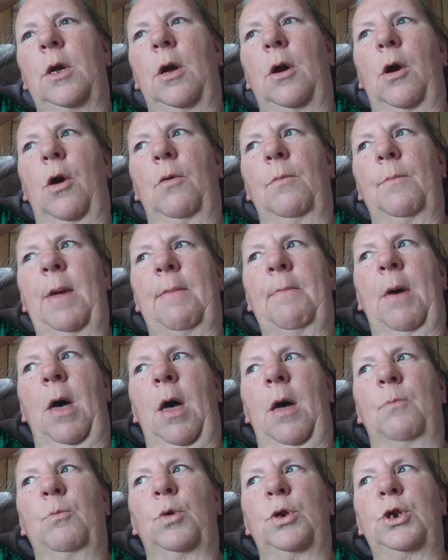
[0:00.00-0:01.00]
or my
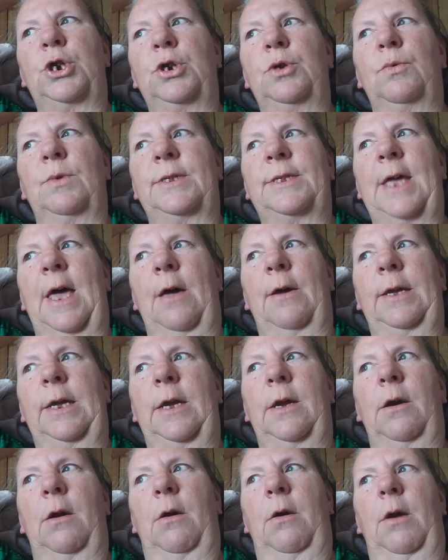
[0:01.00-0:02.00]
mom when she was out
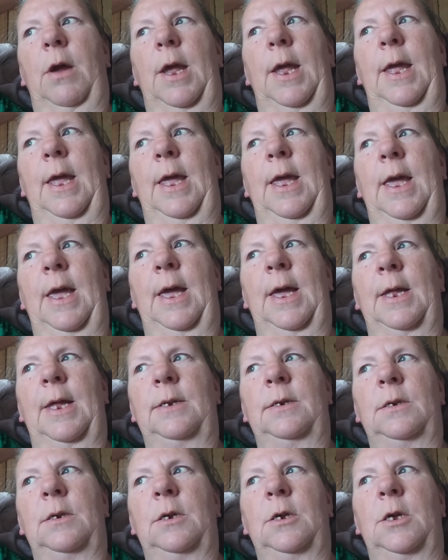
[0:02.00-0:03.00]
here,
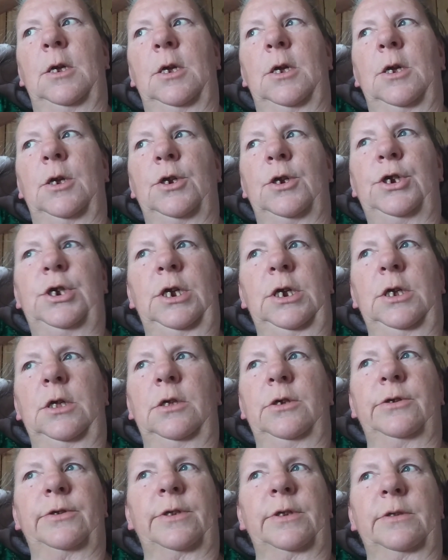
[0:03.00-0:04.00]
and She
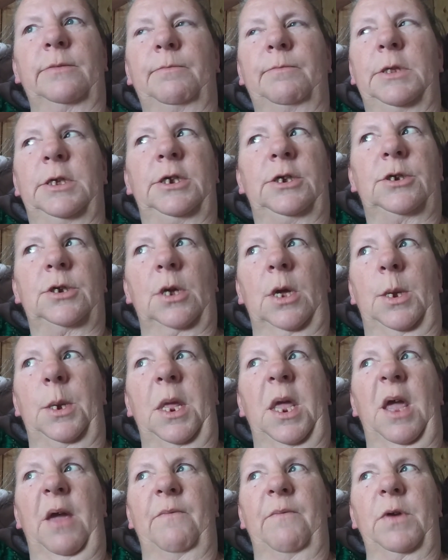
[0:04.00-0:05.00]
uses bleach on
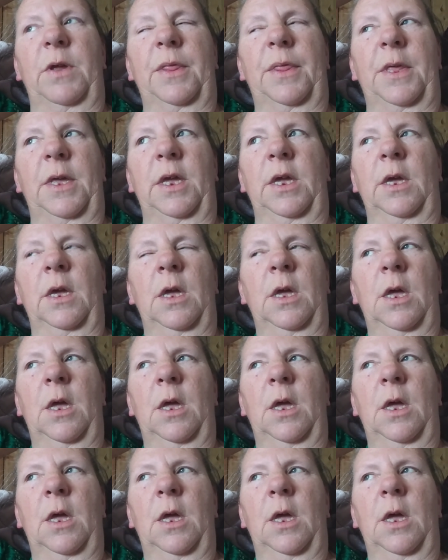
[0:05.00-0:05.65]
everything.